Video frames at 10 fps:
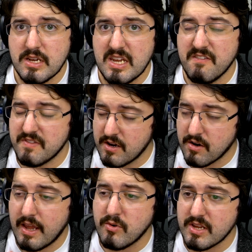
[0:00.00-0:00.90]
If they're
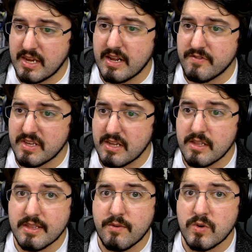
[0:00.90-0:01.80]
able to get everything,
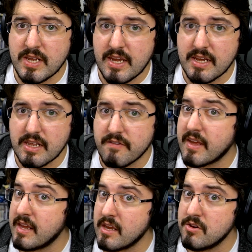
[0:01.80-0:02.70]
they will take it. If they
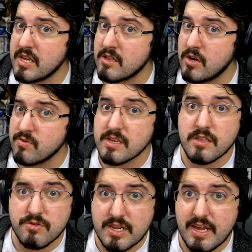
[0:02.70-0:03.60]
can get you to take loans,
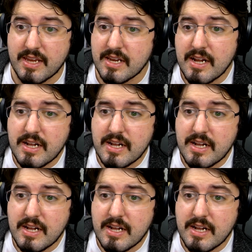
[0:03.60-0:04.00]
they'll take it.